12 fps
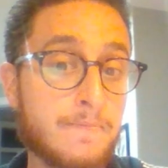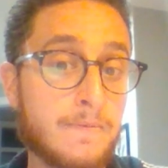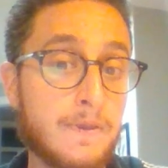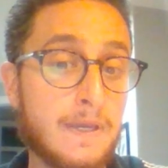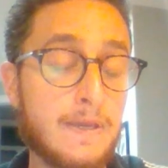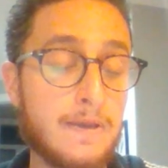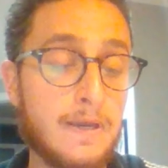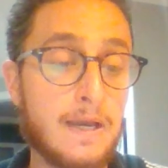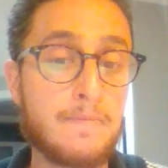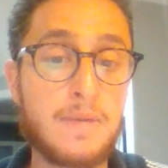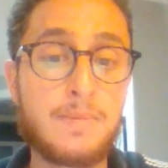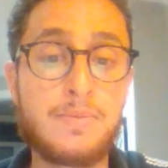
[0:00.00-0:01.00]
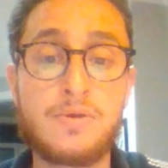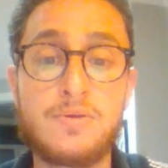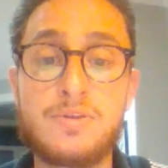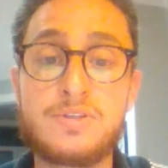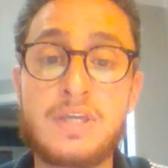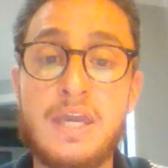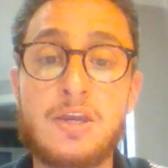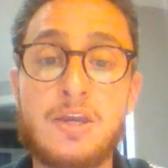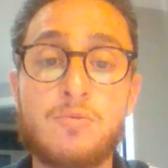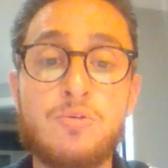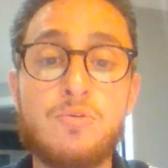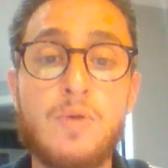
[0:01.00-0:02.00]
Okay, maybe you're this
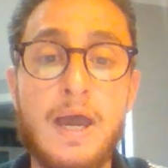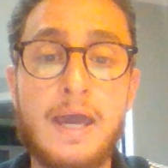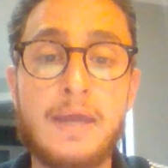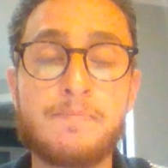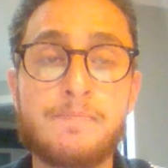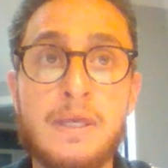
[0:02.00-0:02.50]
kangaroo rat